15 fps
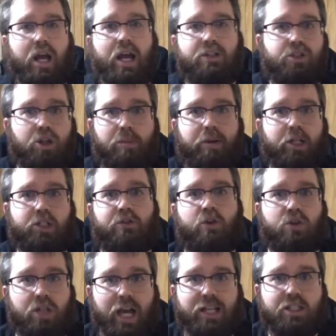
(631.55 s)
I took a picture of
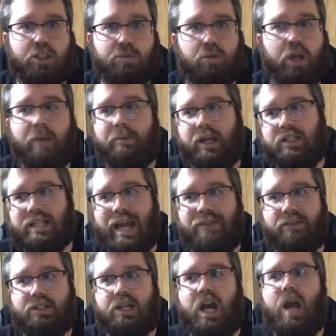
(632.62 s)
her license plate because
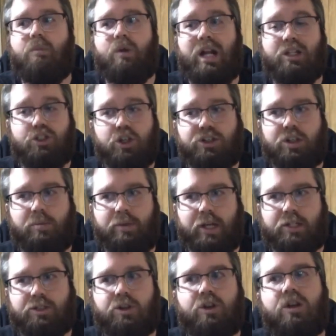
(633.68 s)
at the time when I took the
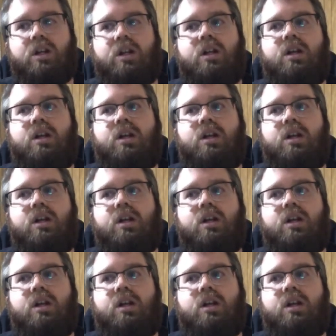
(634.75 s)
picture,